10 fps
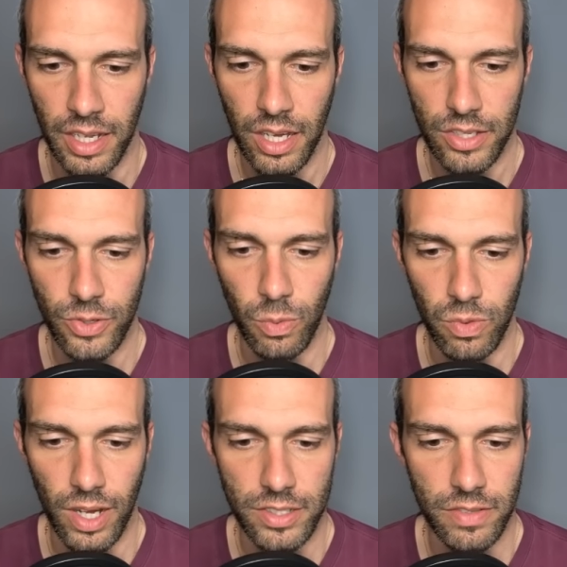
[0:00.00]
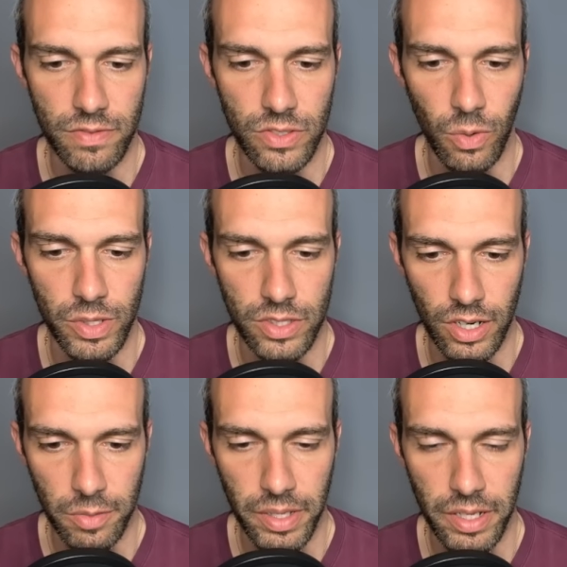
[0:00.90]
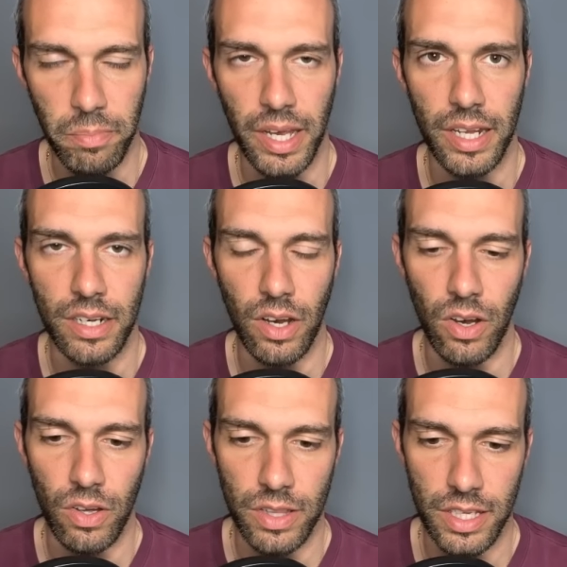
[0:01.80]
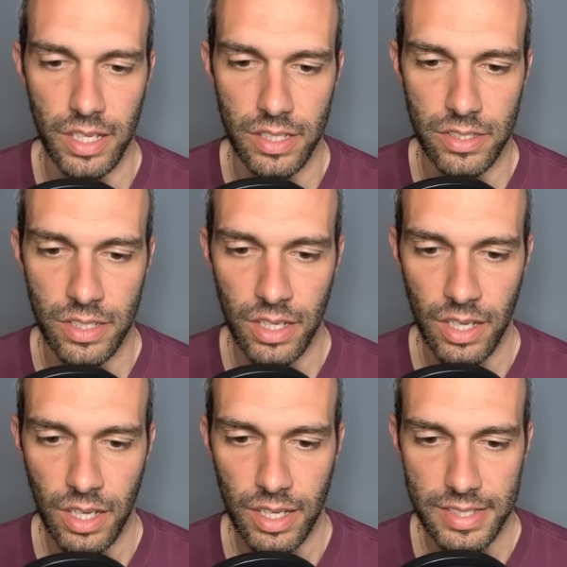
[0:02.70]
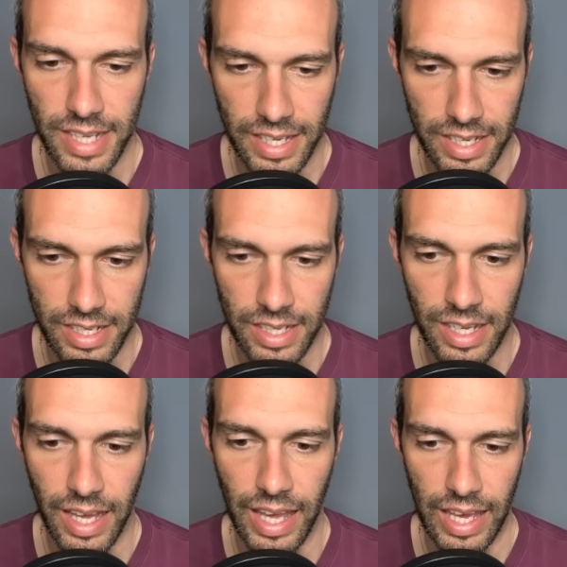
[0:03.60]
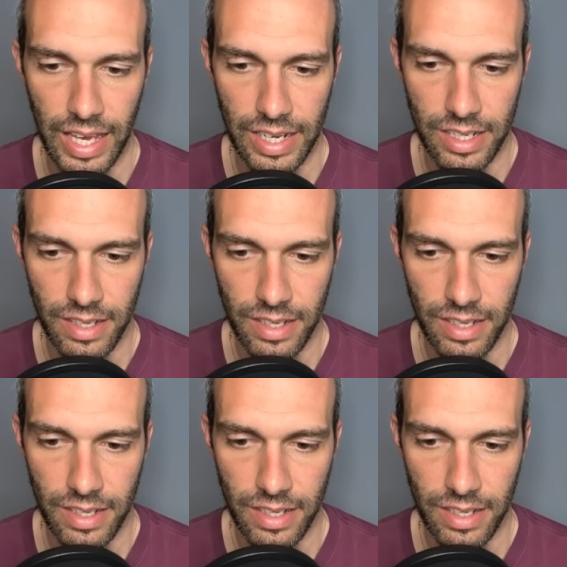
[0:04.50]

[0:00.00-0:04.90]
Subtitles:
So with Dark being banned, all these psychic and